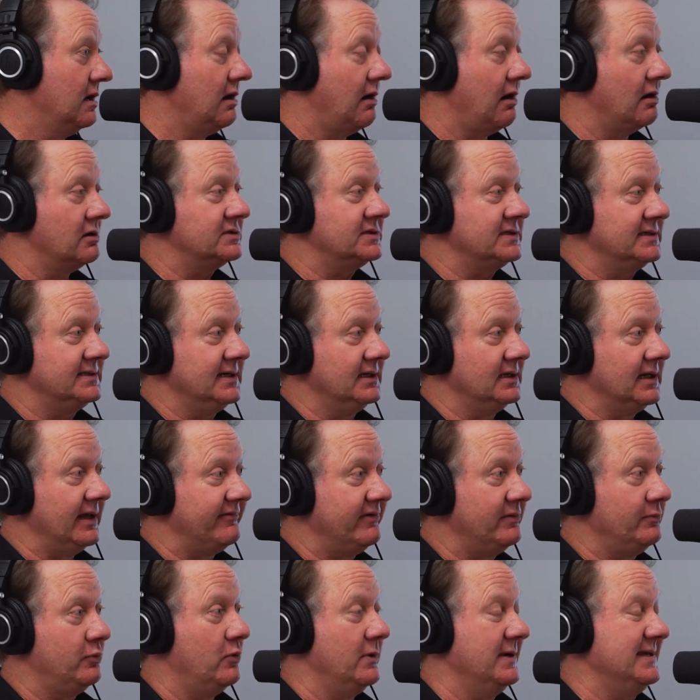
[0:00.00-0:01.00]
Ours is
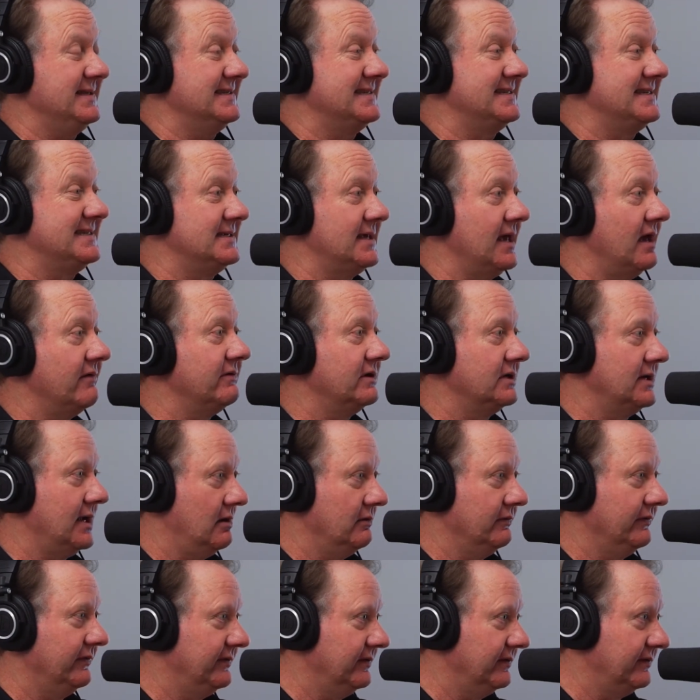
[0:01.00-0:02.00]
11.7
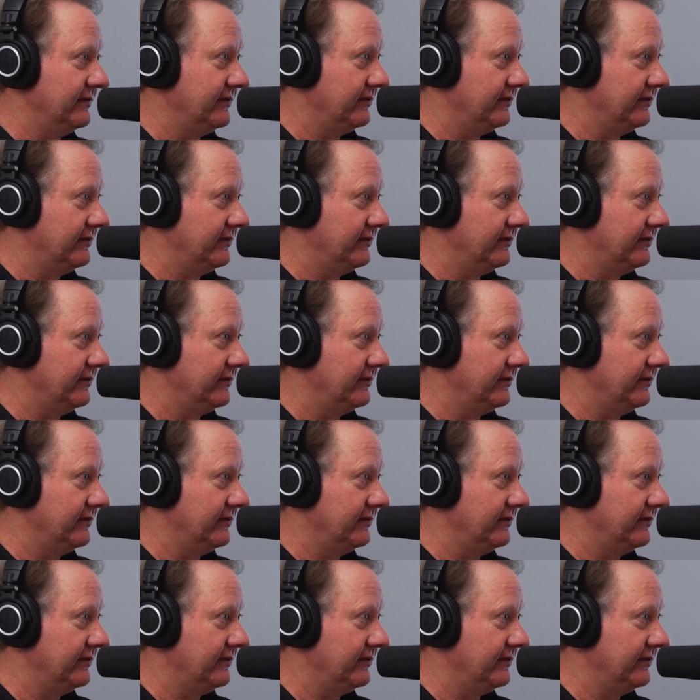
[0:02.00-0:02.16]
ounces.